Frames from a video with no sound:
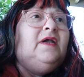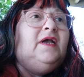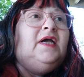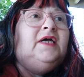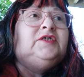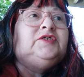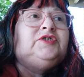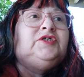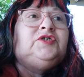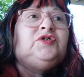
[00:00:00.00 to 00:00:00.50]

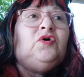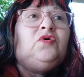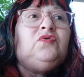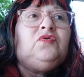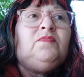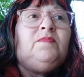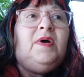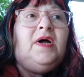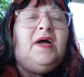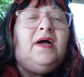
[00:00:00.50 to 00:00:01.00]
And she told
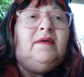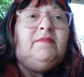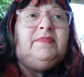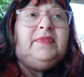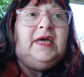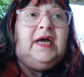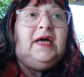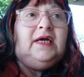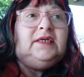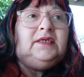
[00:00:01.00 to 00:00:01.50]
her mom
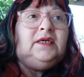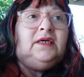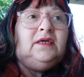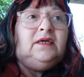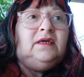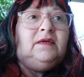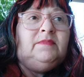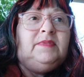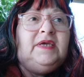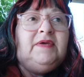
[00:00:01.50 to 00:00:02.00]
that
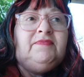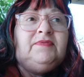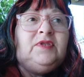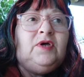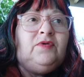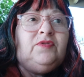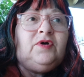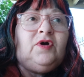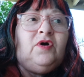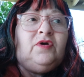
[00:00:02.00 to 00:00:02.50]
even
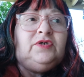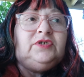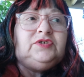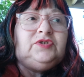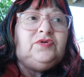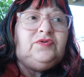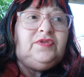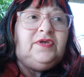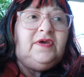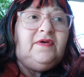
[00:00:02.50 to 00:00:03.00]
though they're going to
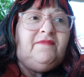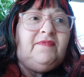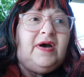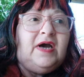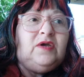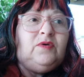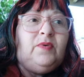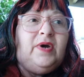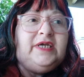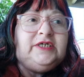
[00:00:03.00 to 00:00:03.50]
do the
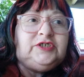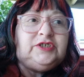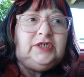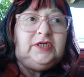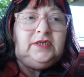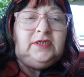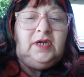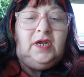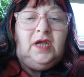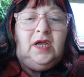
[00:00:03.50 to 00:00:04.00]

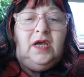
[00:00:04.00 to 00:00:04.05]
evaluation,